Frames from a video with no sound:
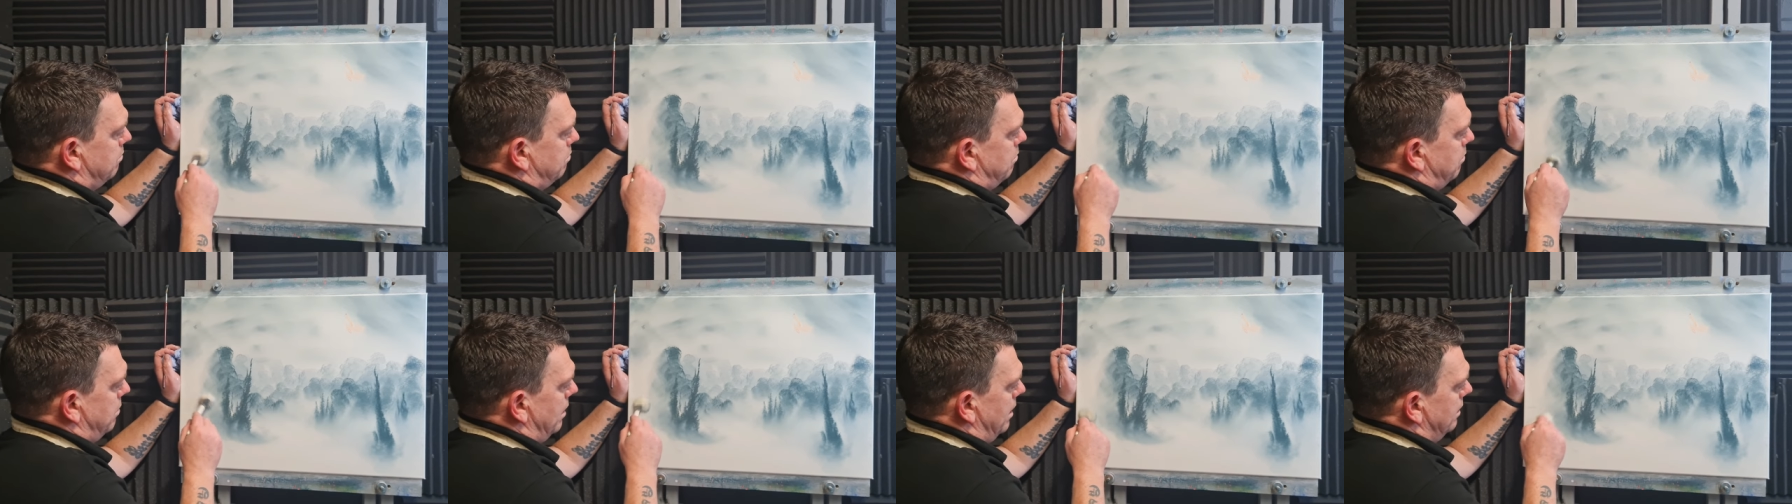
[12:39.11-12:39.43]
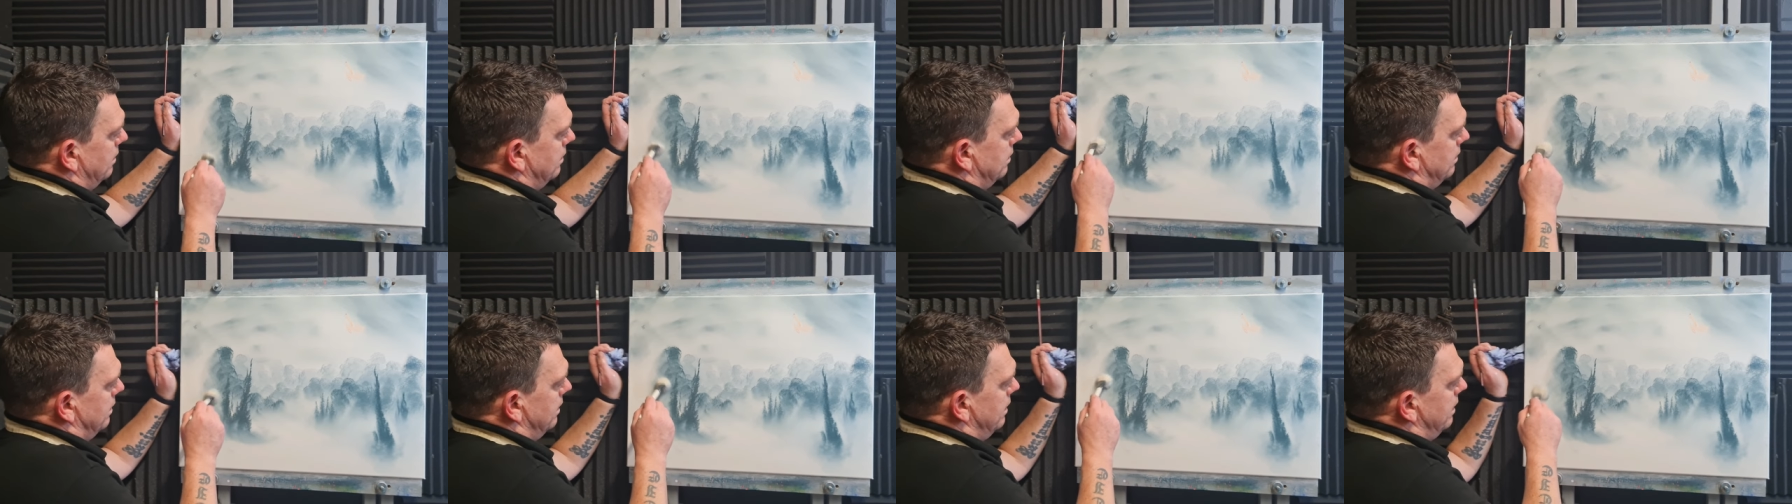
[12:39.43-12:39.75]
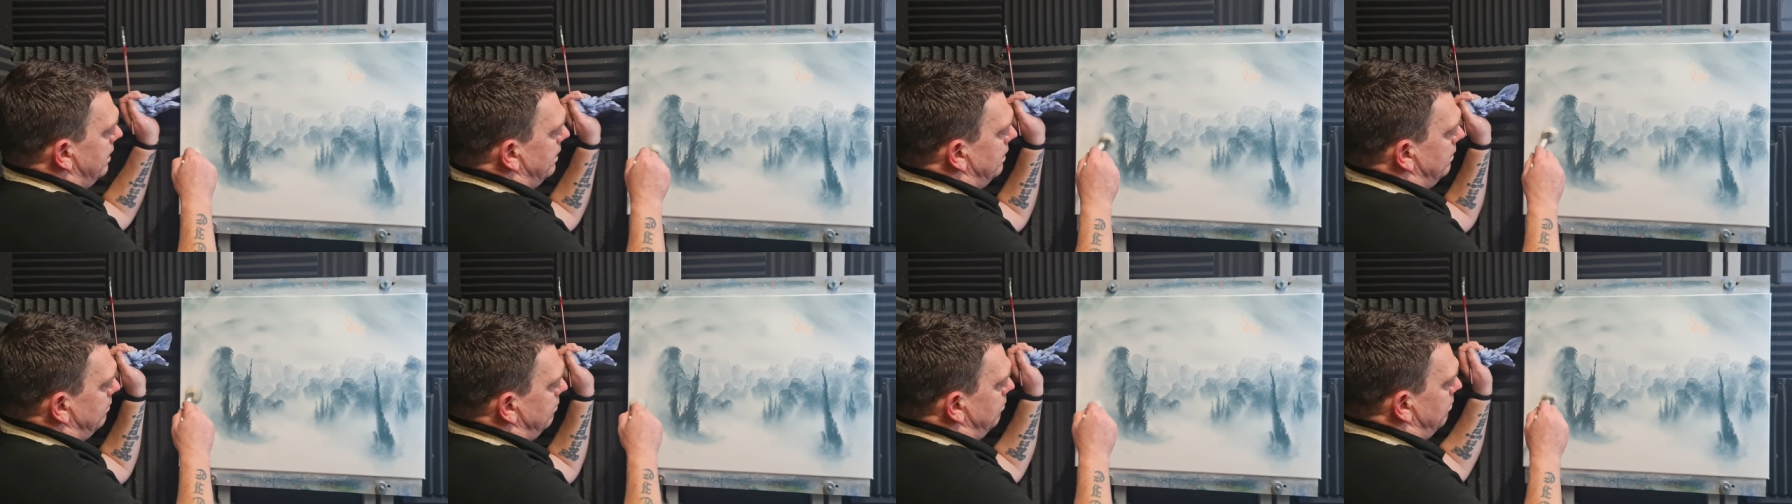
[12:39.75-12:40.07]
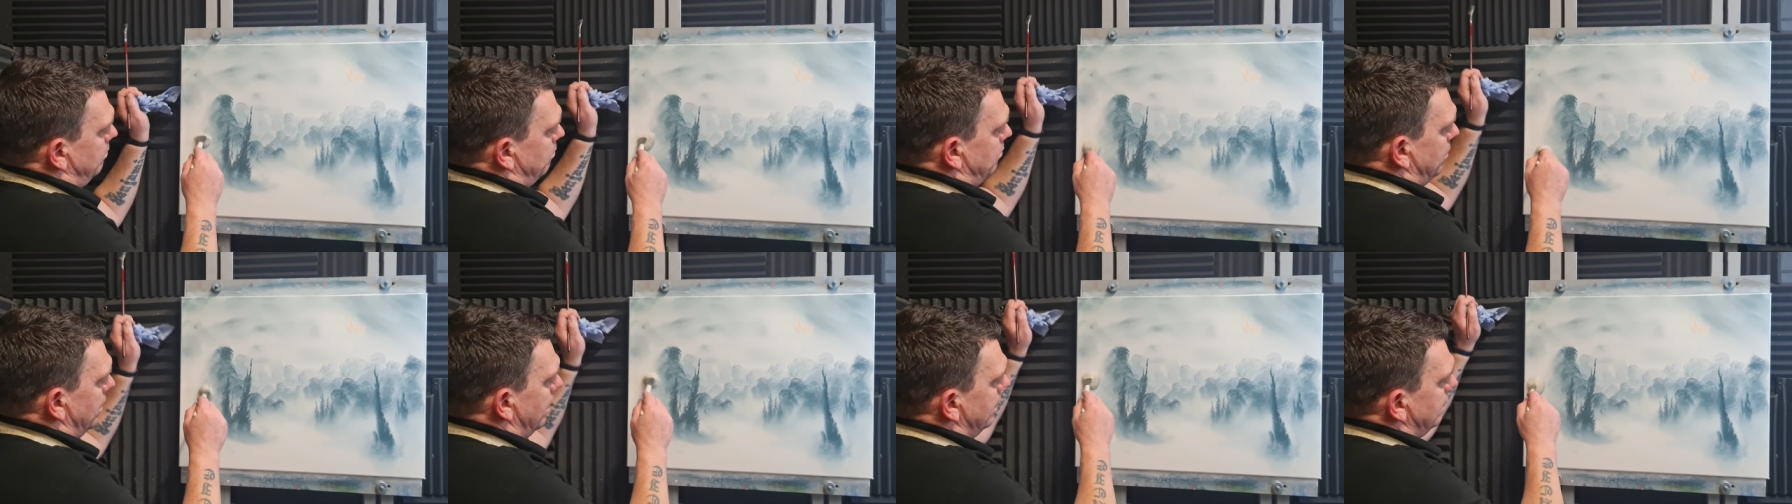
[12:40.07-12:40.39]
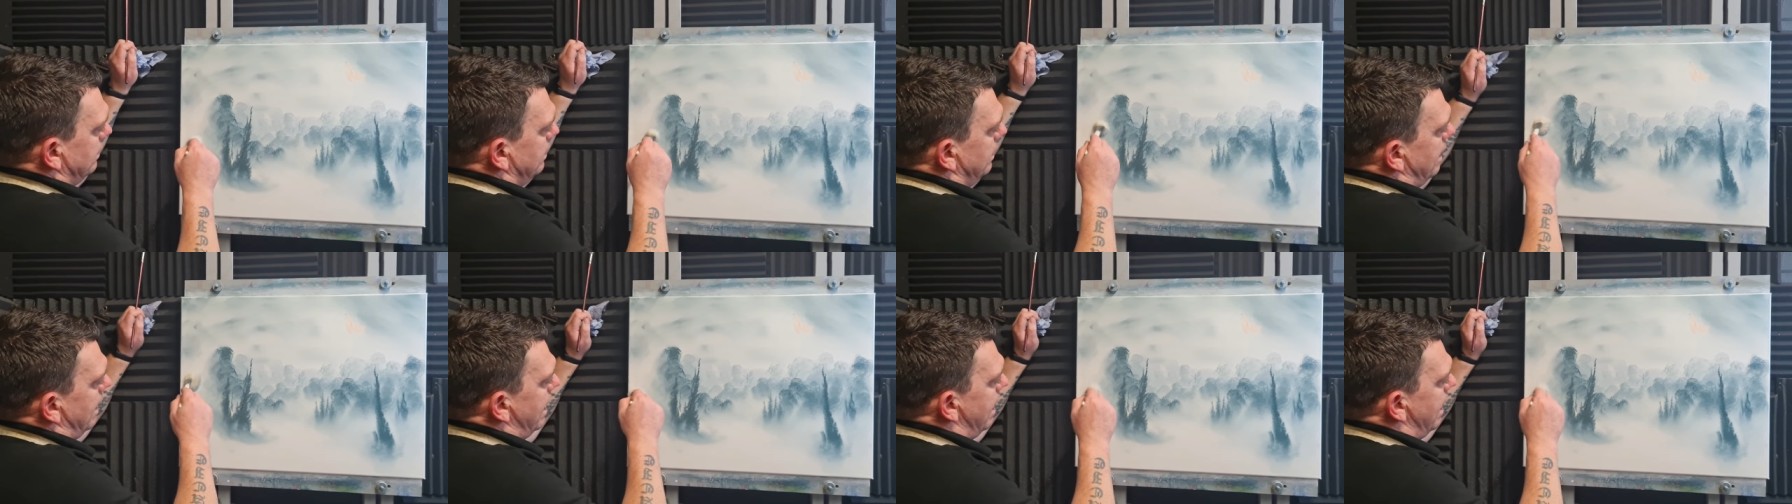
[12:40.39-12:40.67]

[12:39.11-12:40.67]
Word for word: Blend it in. Blend it